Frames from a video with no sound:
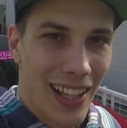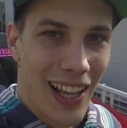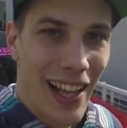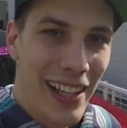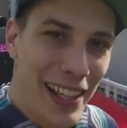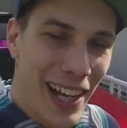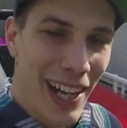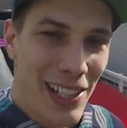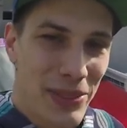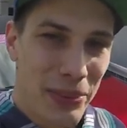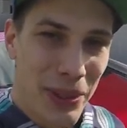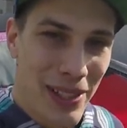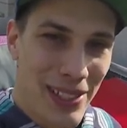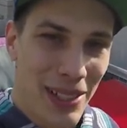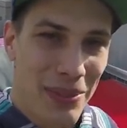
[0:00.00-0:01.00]
Hey guys,
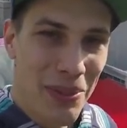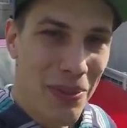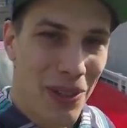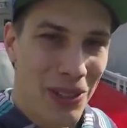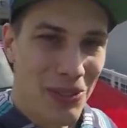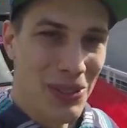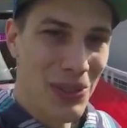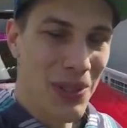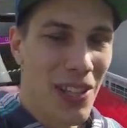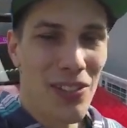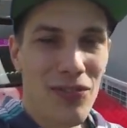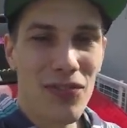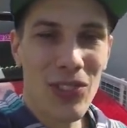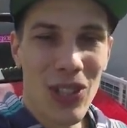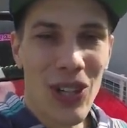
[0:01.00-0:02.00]
what is up and welcome to another
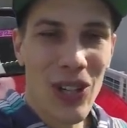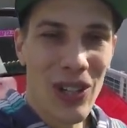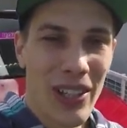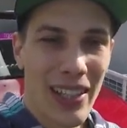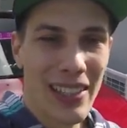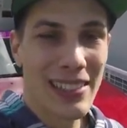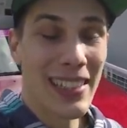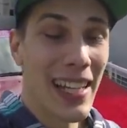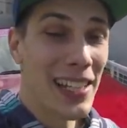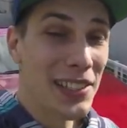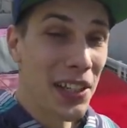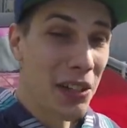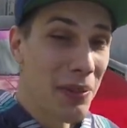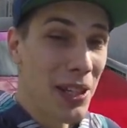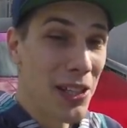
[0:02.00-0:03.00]
vlog. Today's
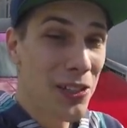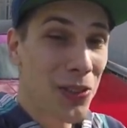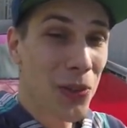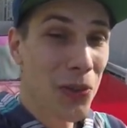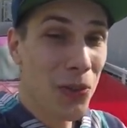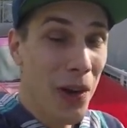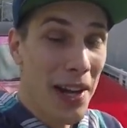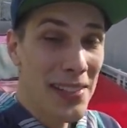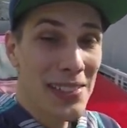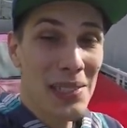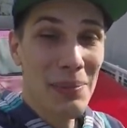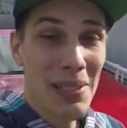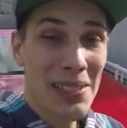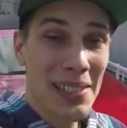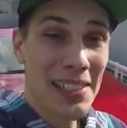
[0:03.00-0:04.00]
gonna to be crazy
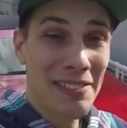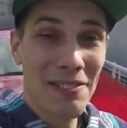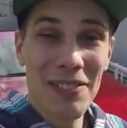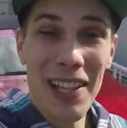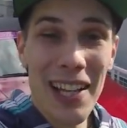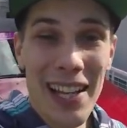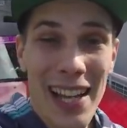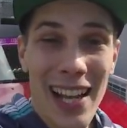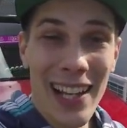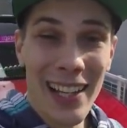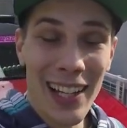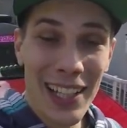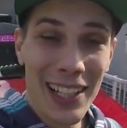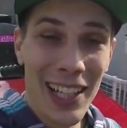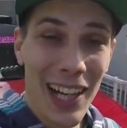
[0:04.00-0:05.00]
busy and flat out
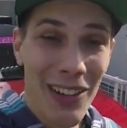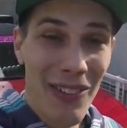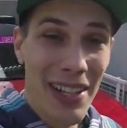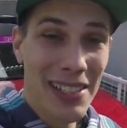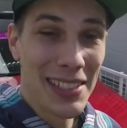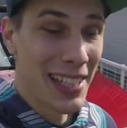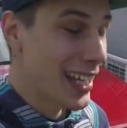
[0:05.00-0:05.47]
and I can't wait to